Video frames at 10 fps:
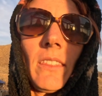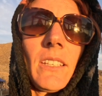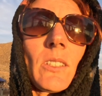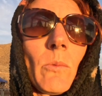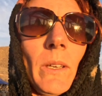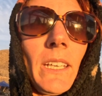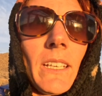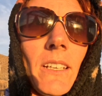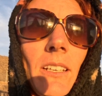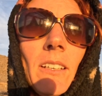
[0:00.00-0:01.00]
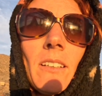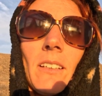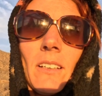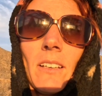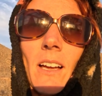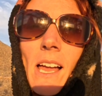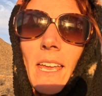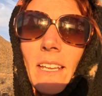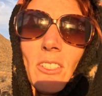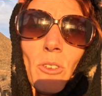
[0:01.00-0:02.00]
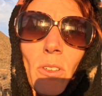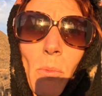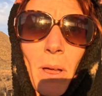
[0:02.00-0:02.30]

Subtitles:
this week I had to go to La